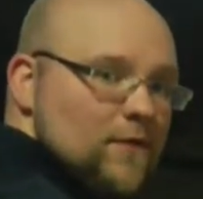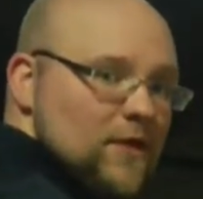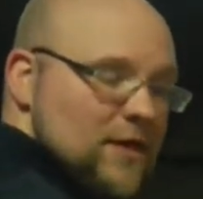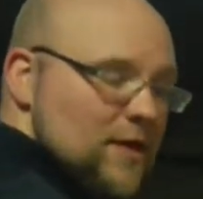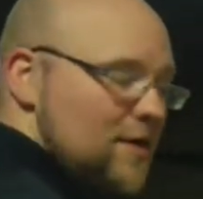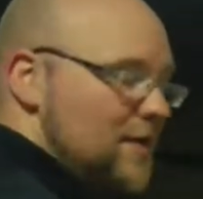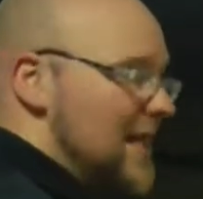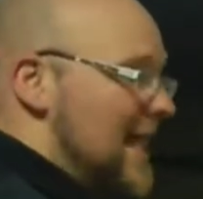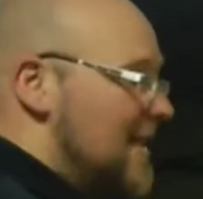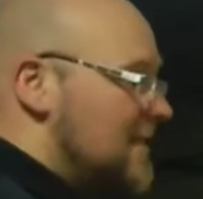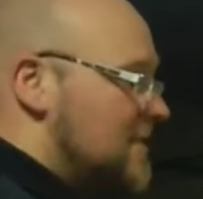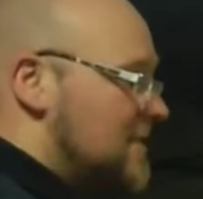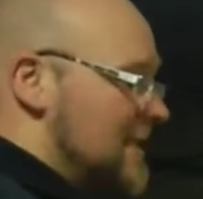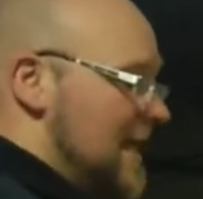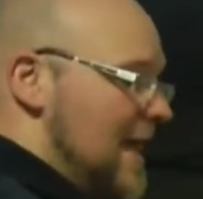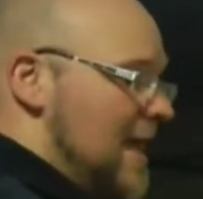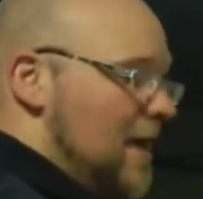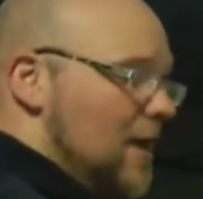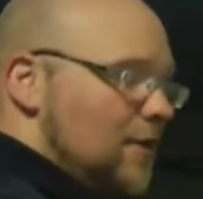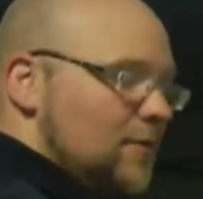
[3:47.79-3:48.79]
hear that
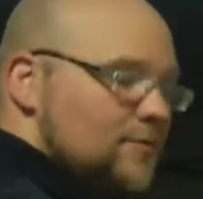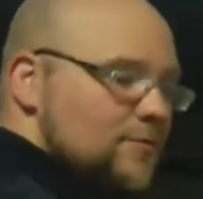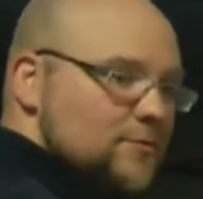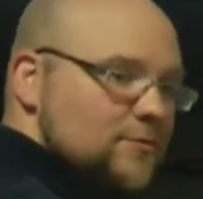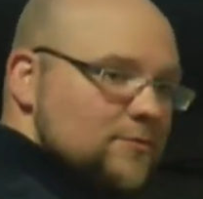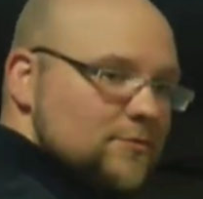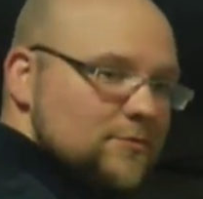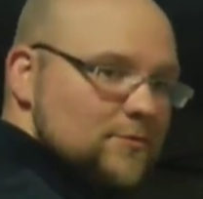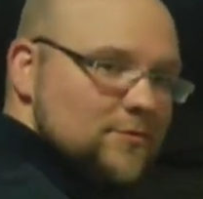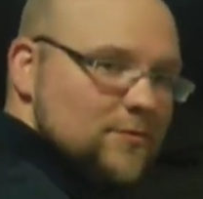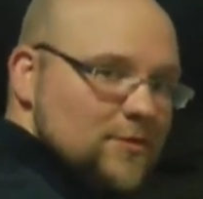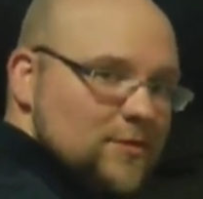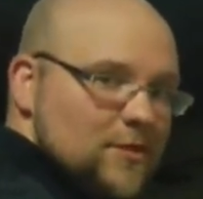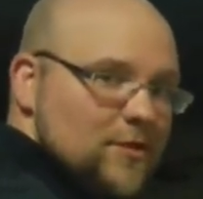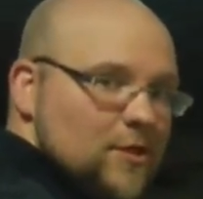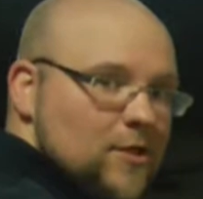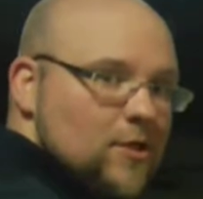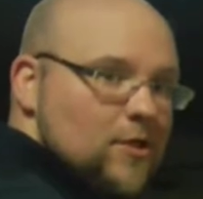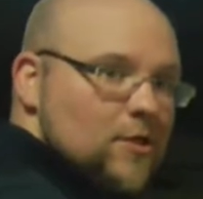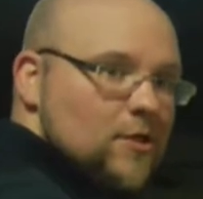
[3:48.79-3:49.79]
sound,
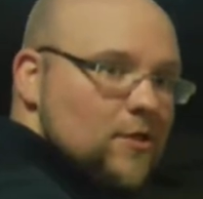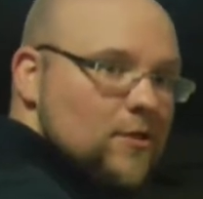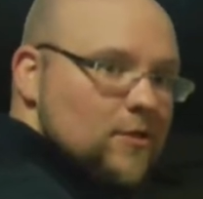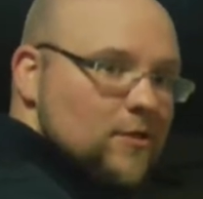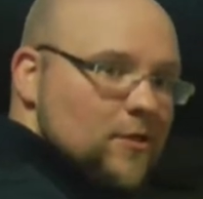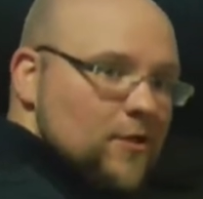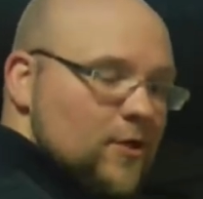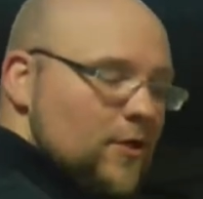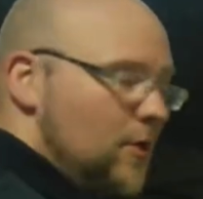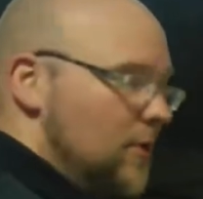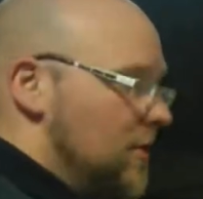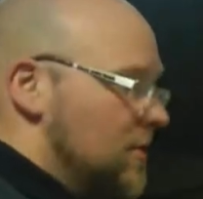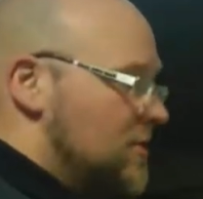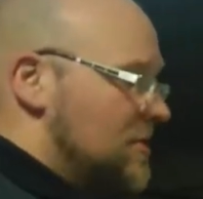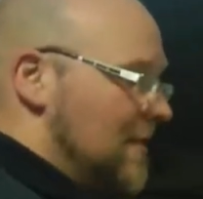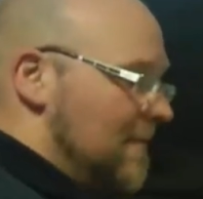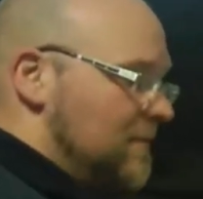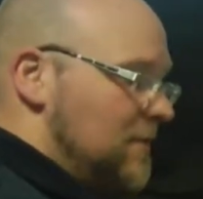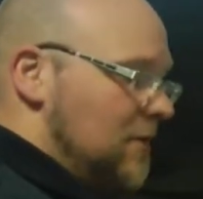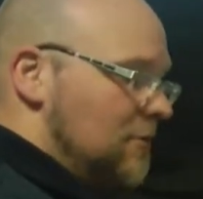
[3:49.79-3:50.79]
you know there's
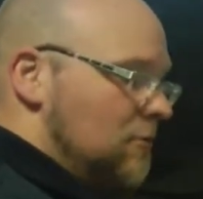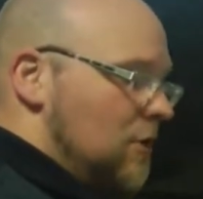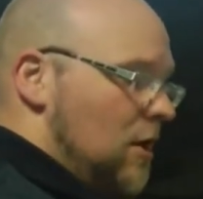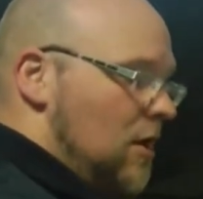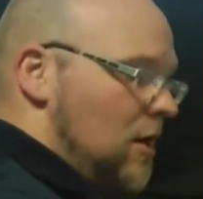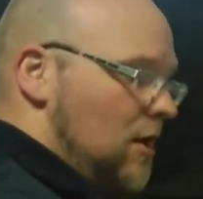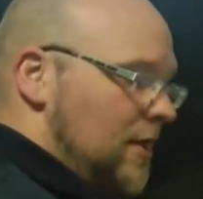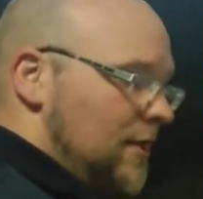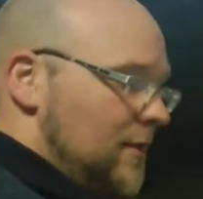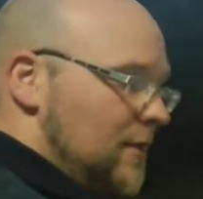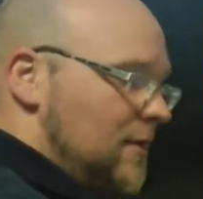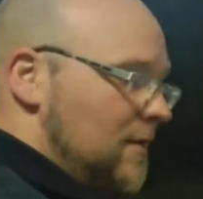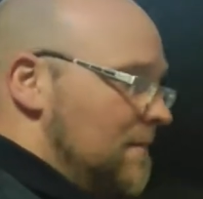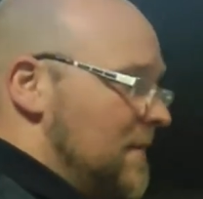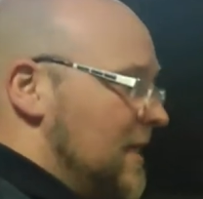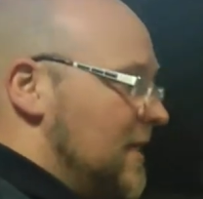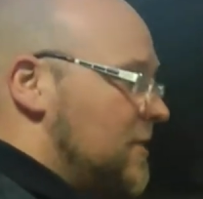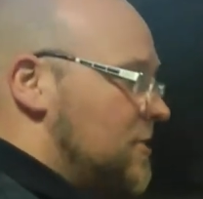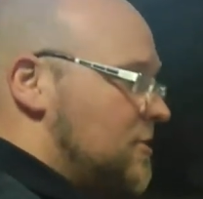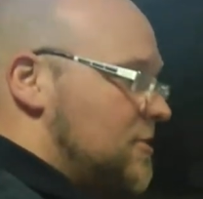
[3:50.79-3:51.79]
something wrong and there can
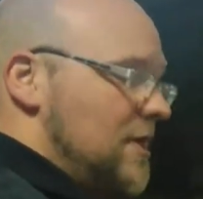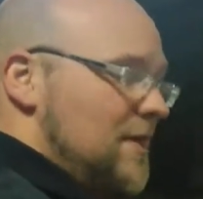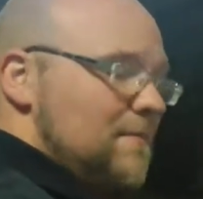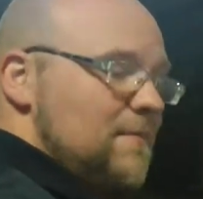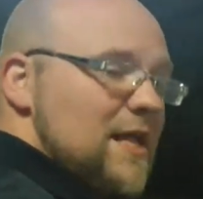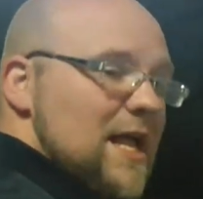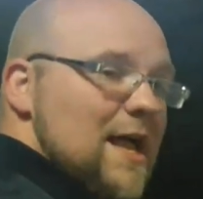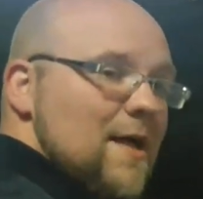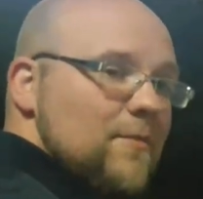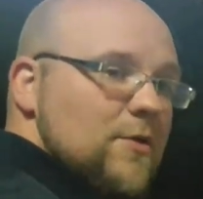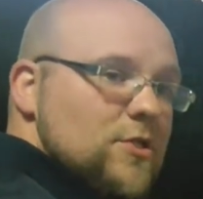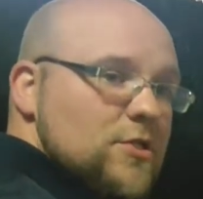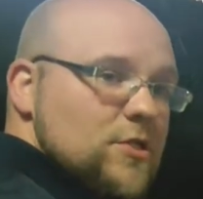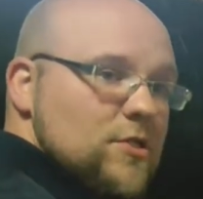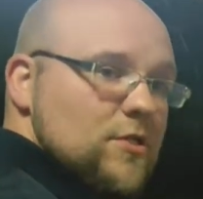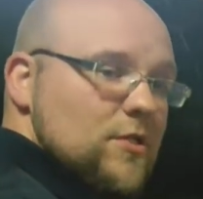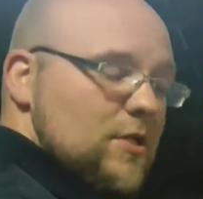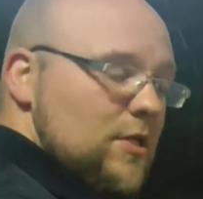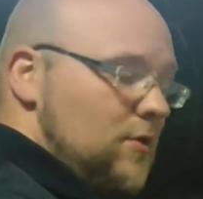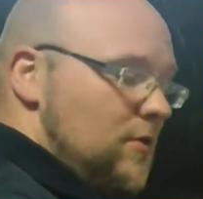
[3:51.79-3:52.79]
be extreme damage
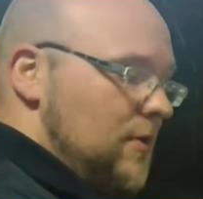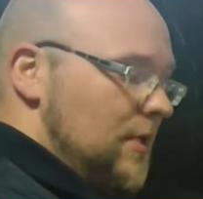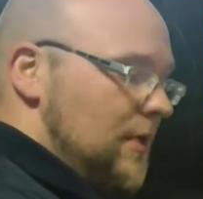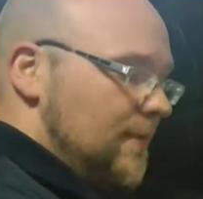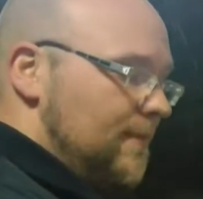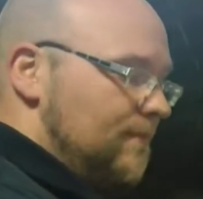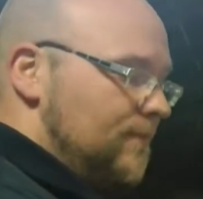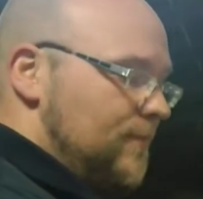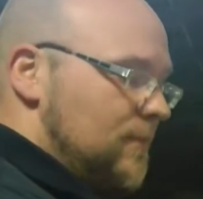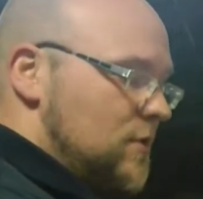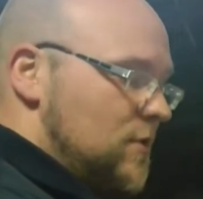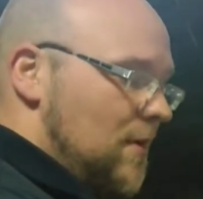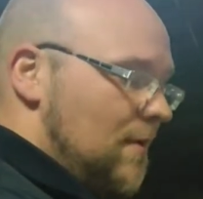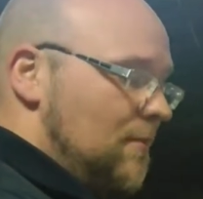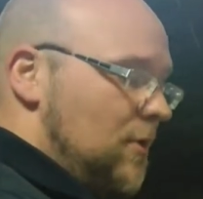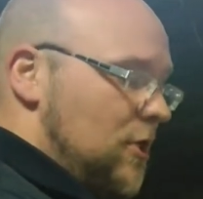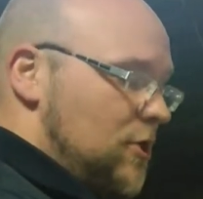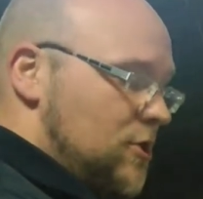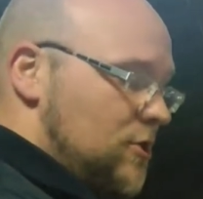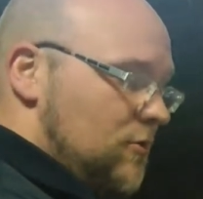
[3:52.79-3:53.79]
to the unit. So I'm
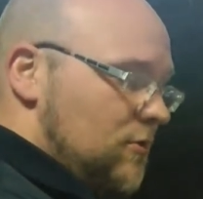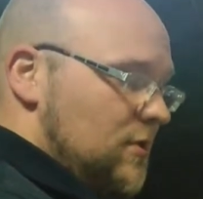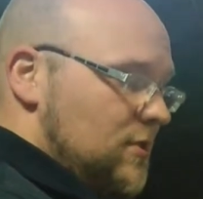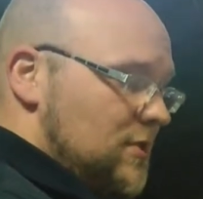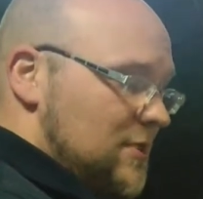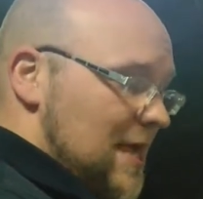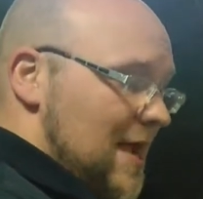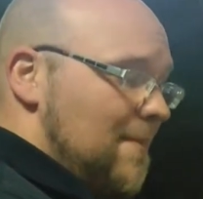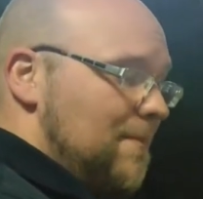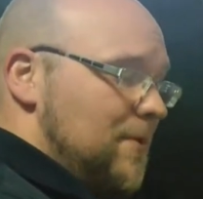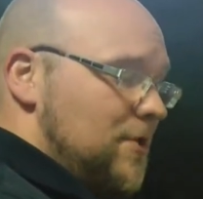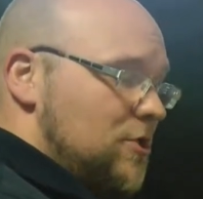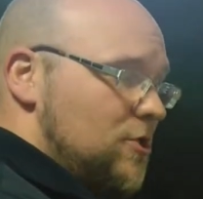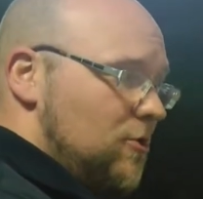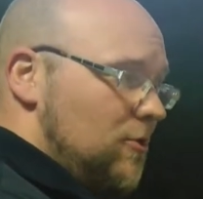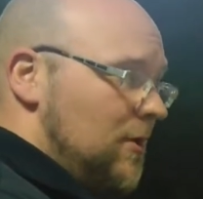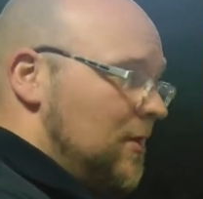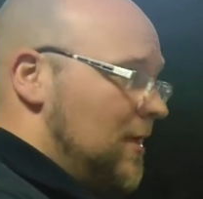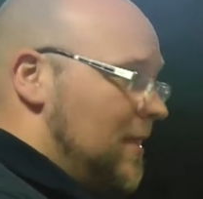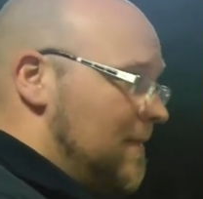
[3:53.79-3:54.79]
going to stop it
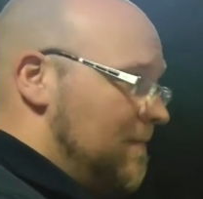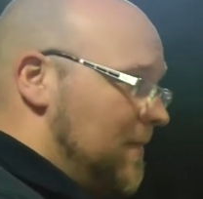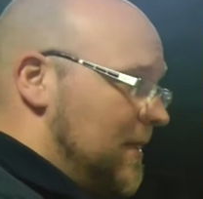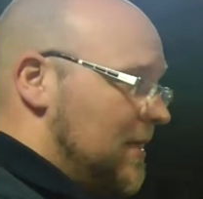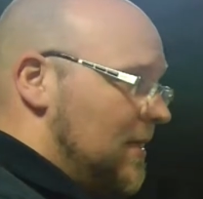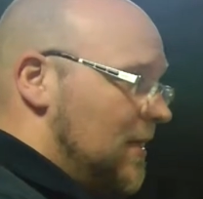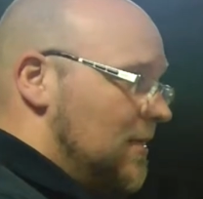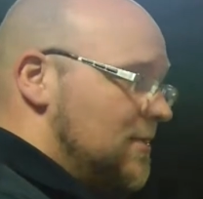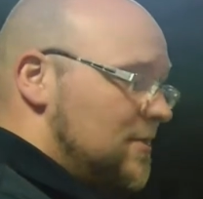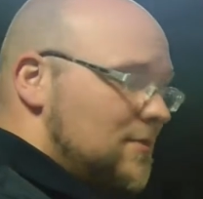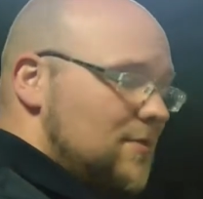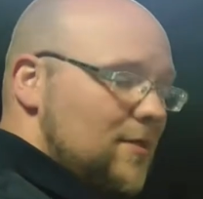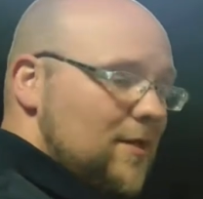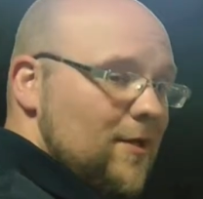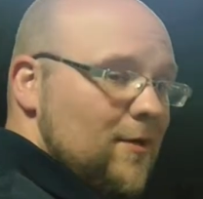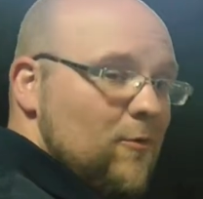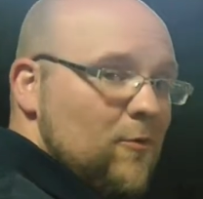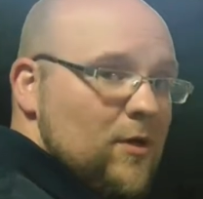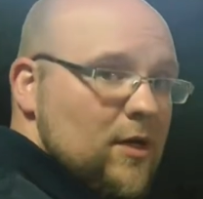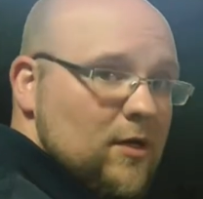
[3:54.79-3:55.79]
shortly because I
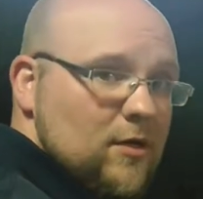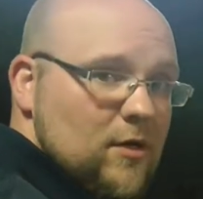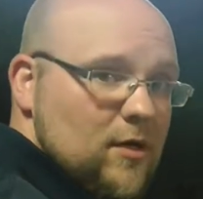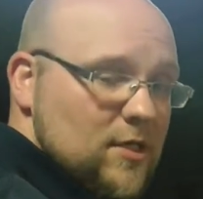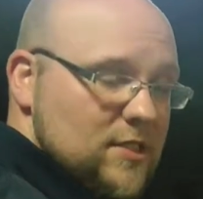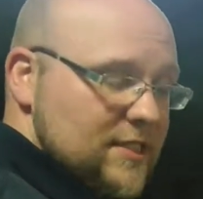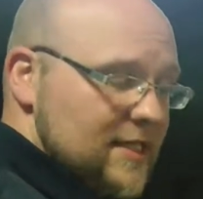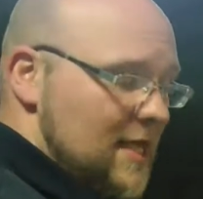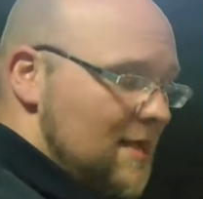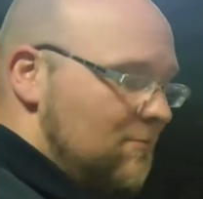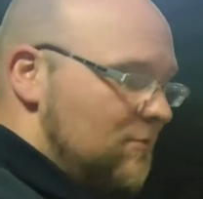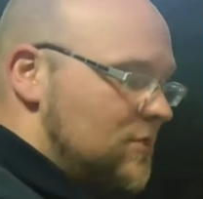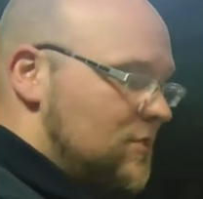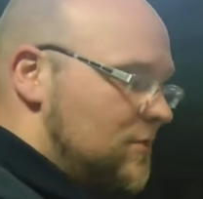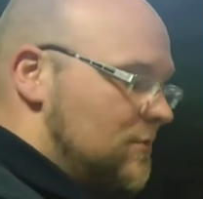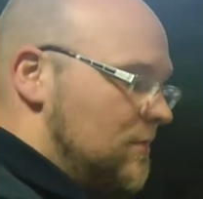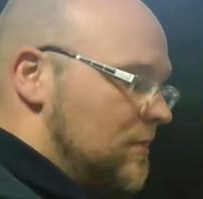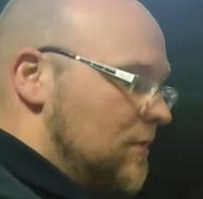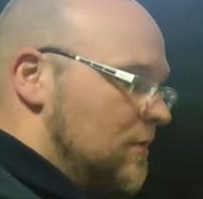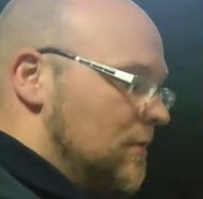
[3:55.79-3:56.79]
don't want to cause damage
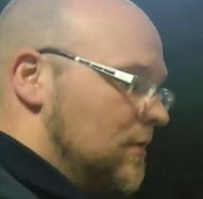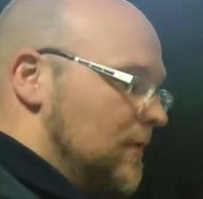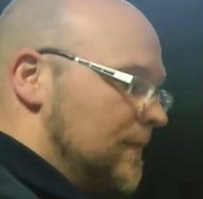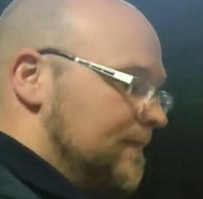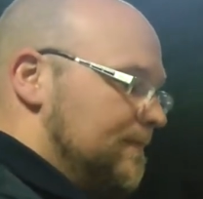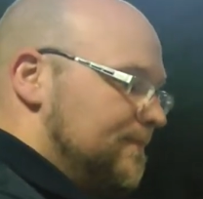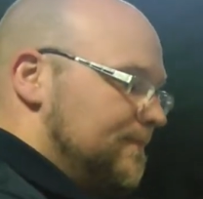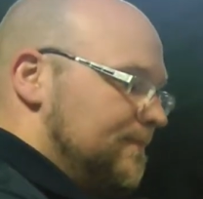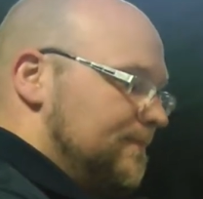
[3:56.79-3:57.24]
to the unit.